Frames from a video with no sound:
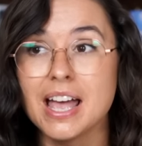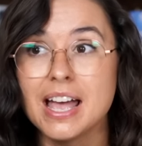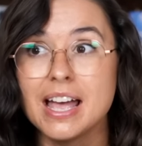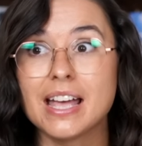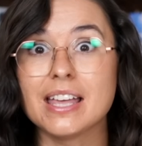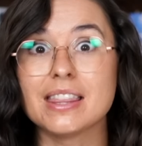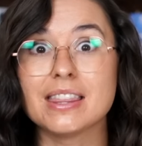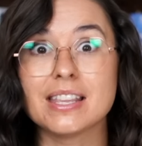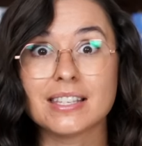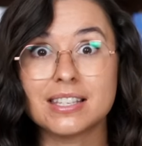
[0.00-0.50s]

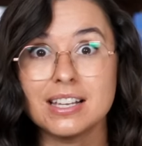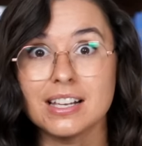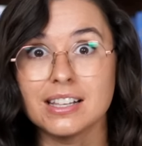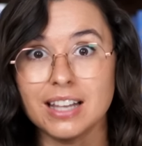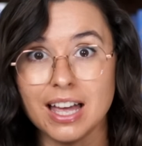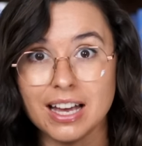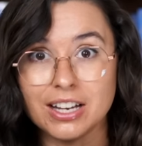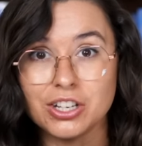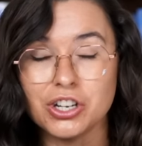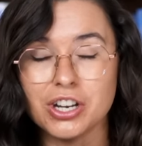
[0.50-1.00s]
in this
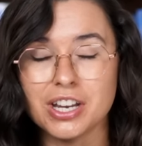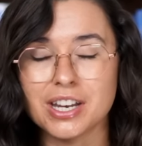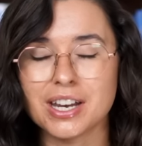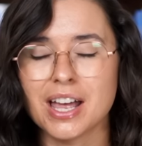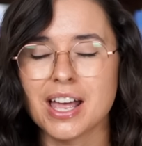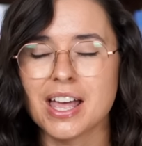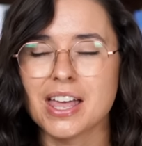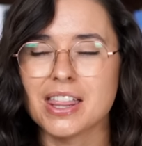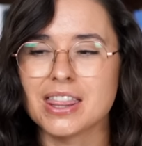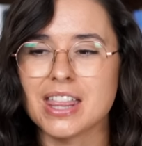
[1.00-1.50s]
collection
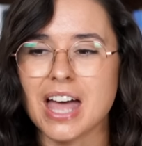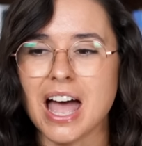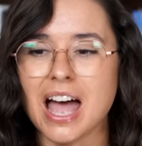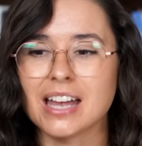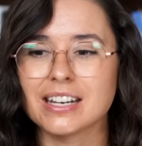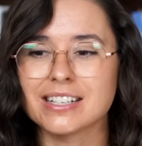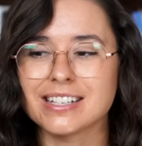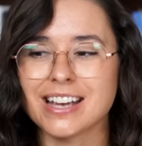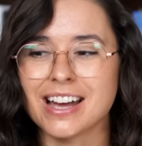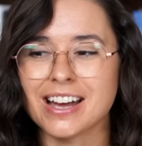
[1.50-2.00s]

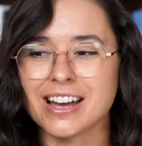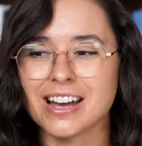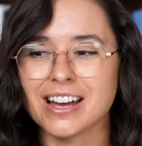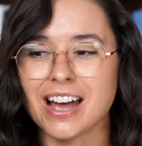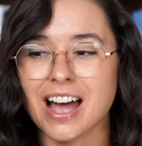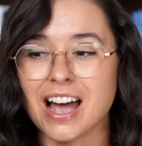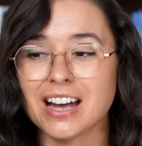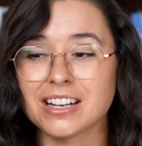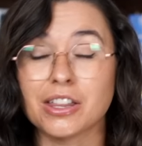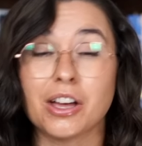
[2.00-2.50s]
that
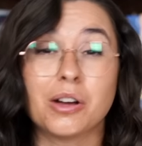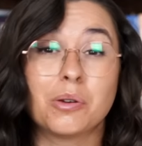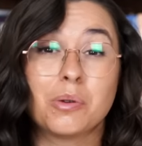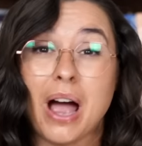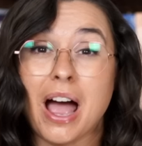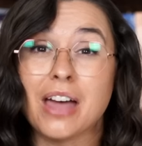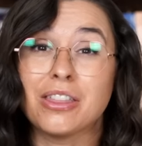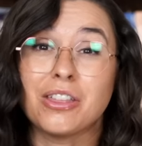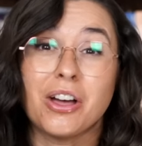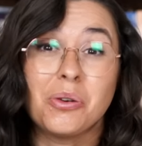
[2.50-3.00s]
I
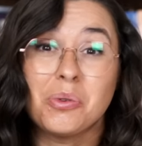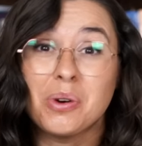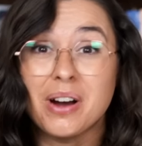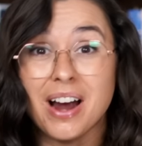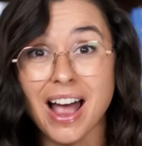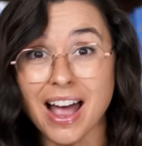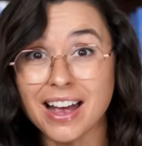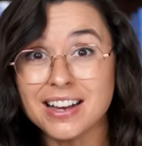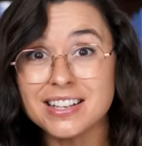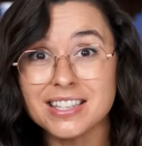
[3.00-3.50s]
thought were
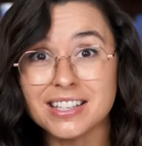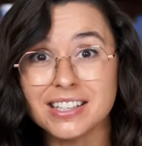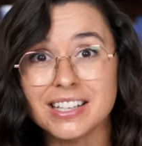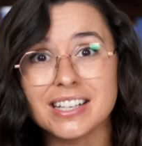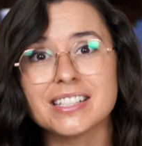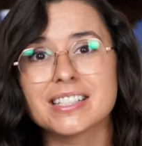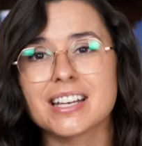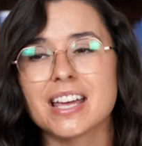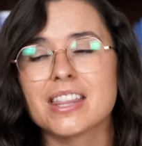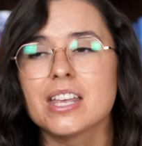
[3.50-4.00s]

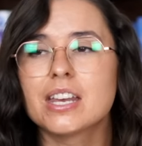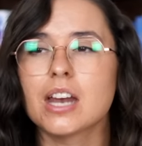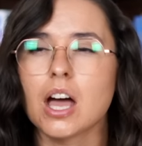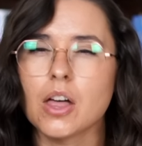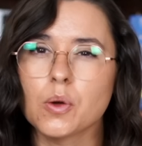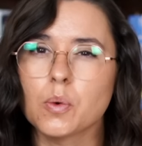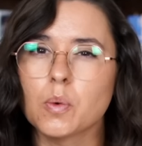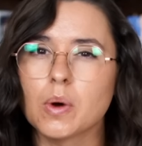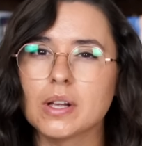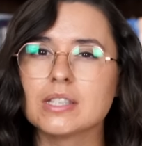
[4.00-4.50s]
excellent, and then
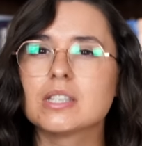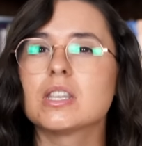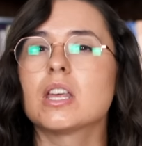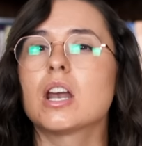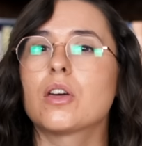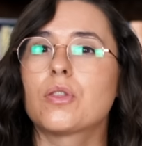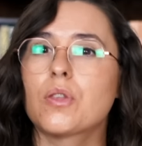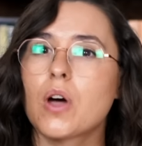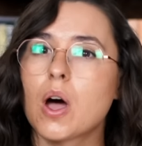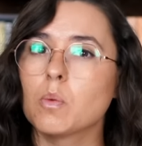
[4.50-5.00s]
other ones that
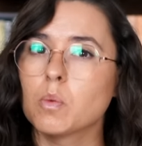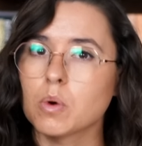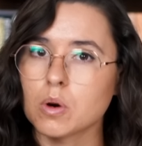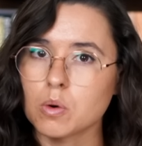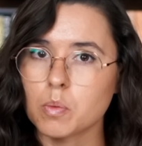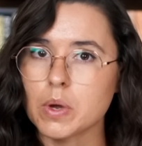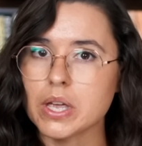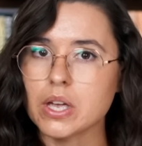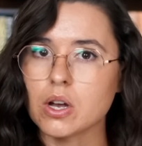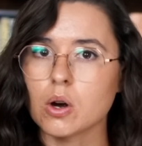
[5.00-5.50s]
I thought were
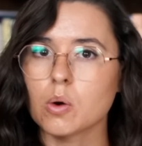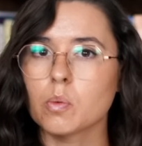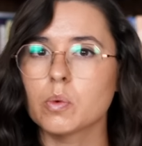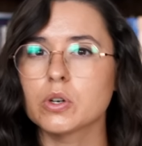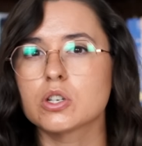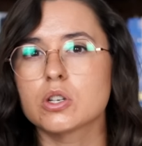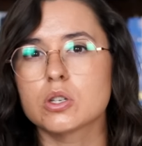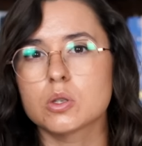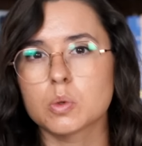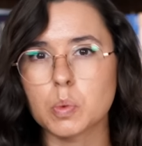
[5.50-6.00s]
weaker,
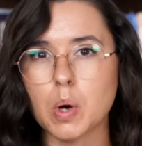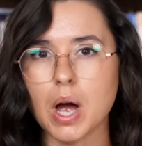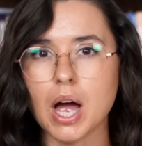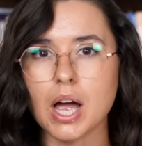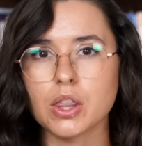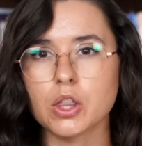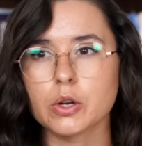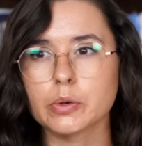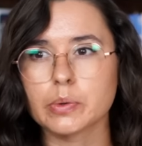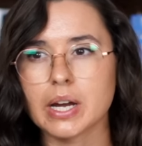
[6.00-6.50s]
which is why
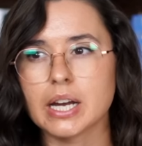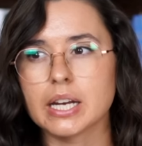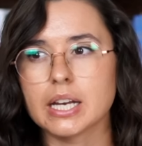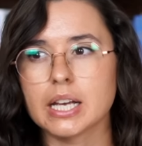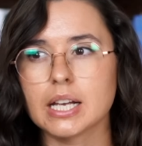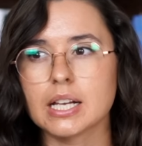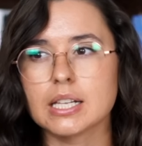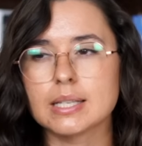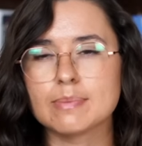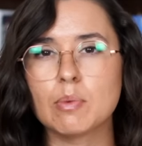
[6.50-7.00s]
the
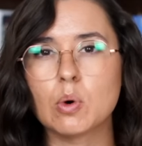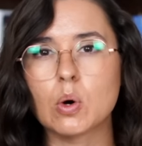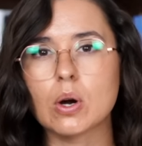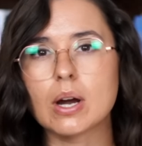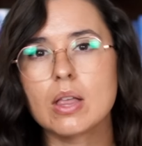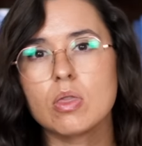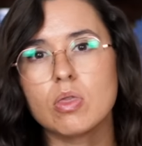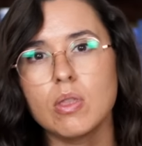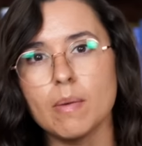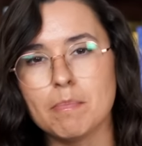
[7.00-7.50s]
rating is more
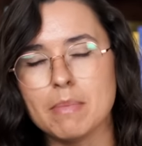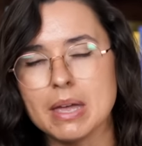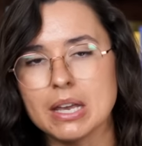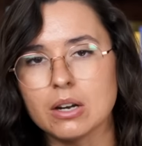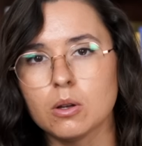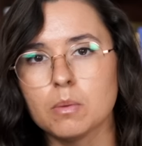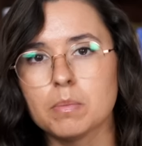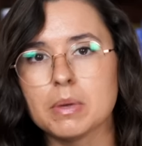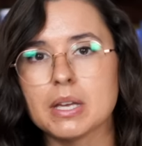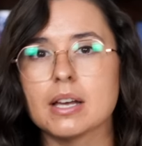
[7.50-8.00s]
in the
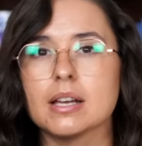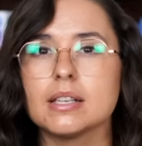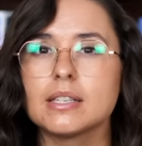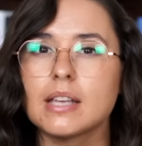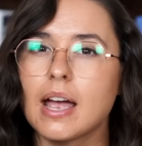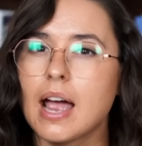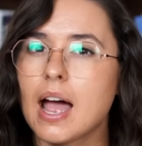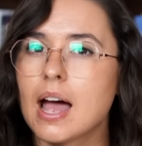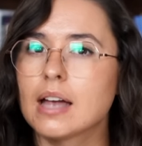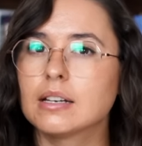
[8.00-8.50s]
middle, because I
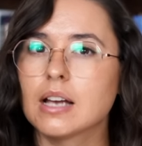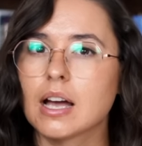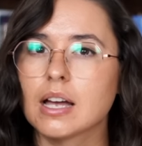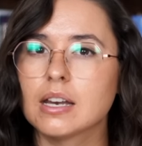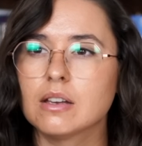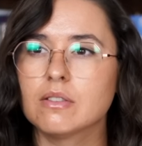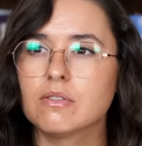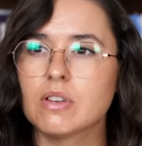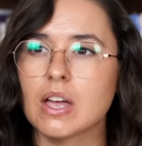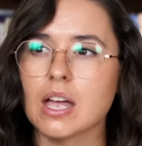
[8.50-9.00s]
had kind
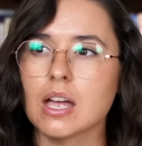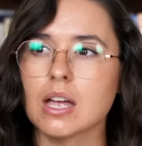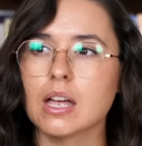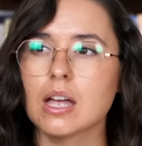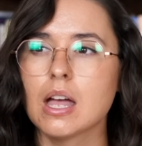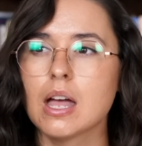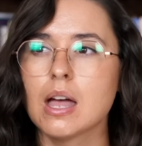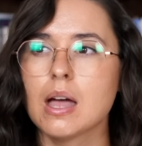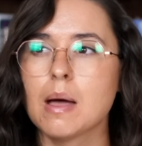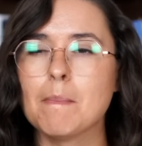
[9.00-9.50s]
of a
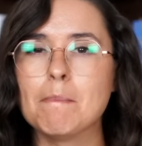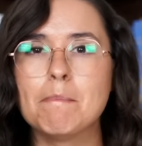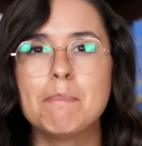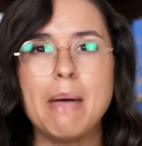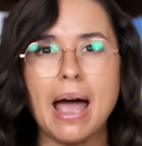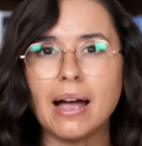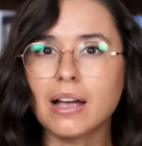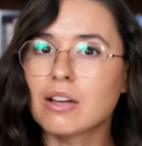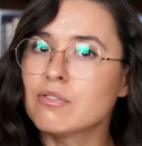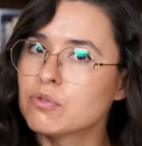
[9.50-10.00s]

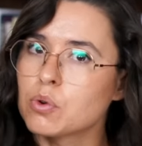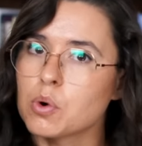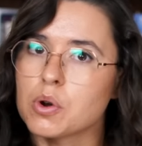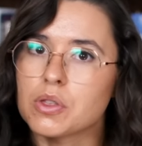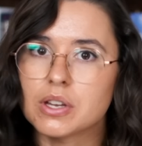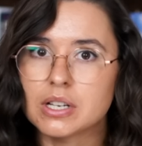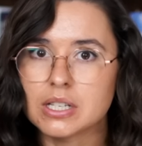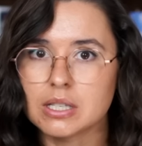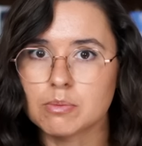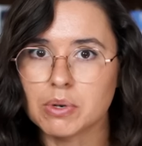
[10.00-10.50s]
back and forth
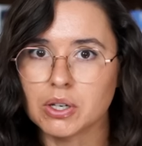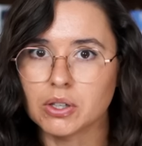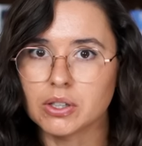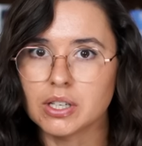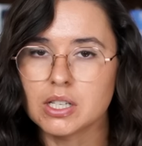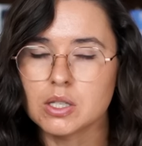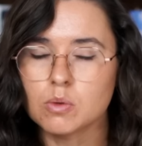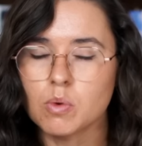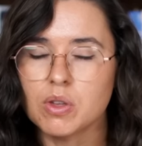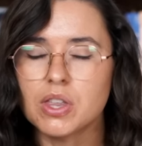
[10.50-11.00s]

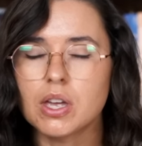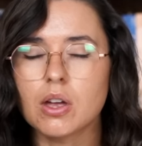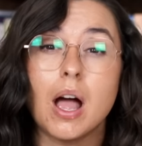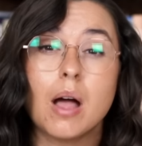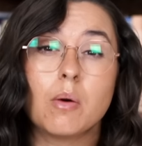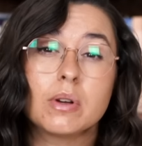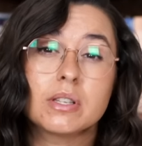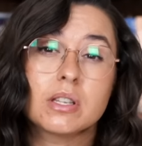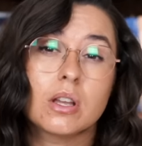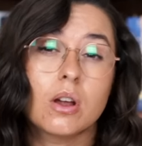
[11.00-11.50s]
experience with it. I
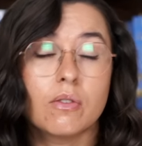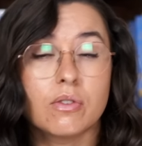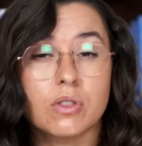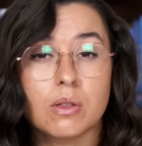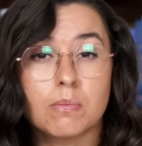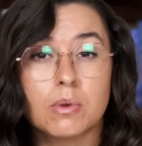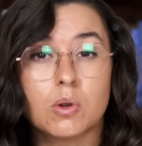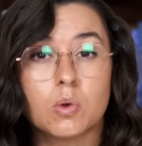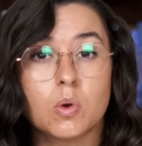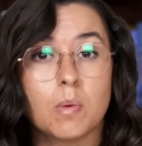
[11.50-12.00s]
wasn't over the
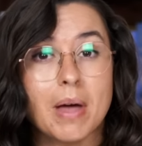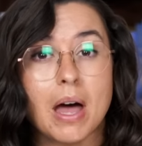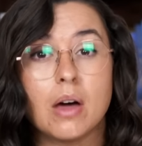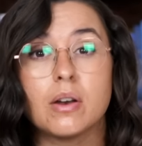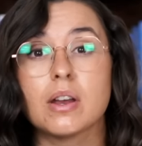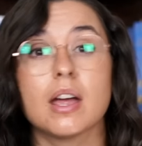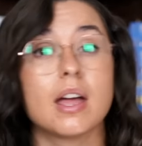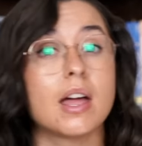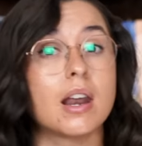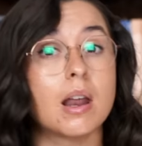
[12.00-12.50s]
moon about
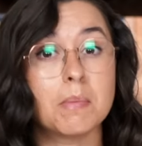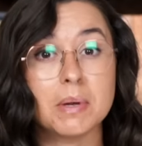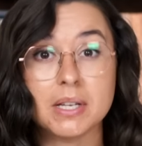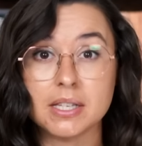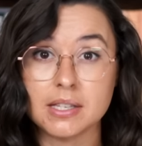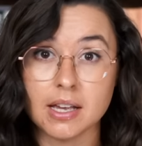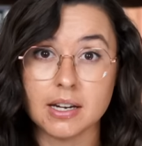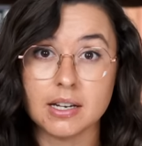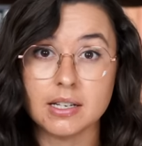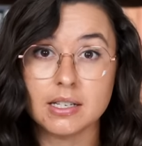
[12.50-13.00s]
it, and I'm
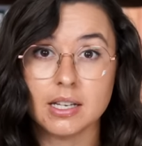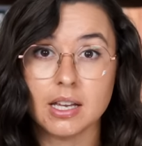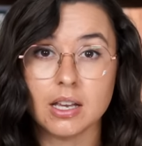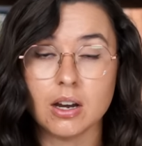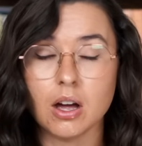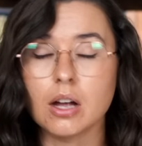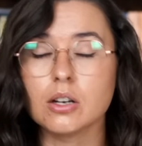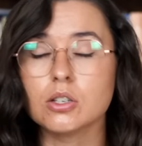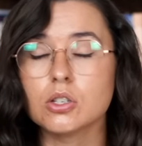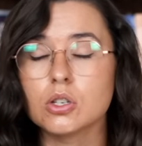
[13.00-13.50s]
excited to get
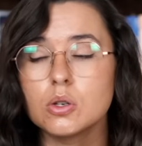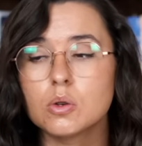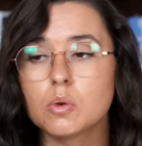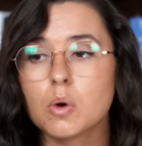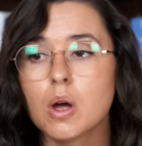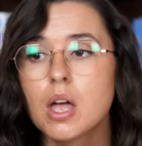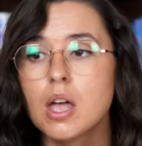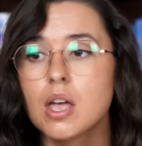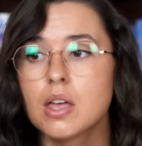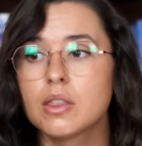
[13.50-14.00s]
on to
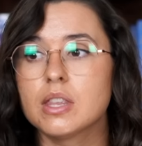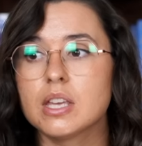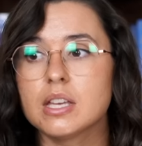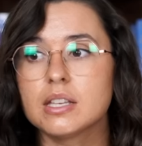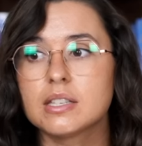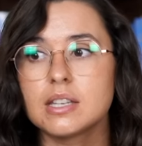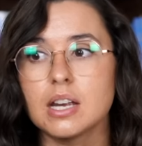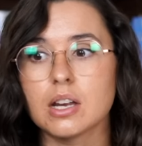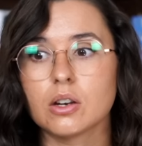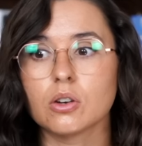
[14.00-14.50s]
the
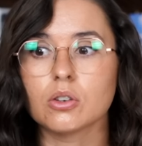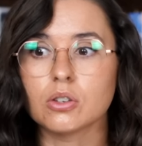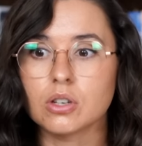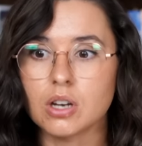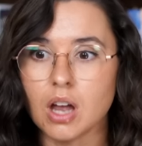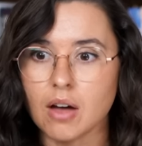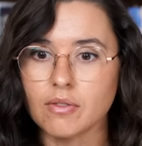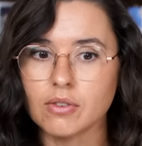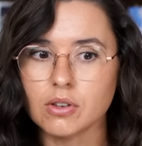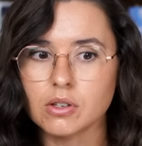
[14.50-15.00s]
standard
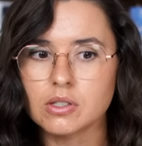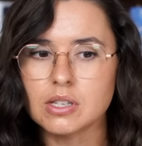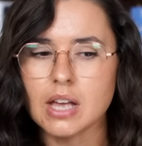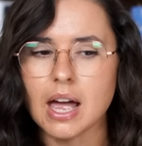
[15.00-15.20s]
novels.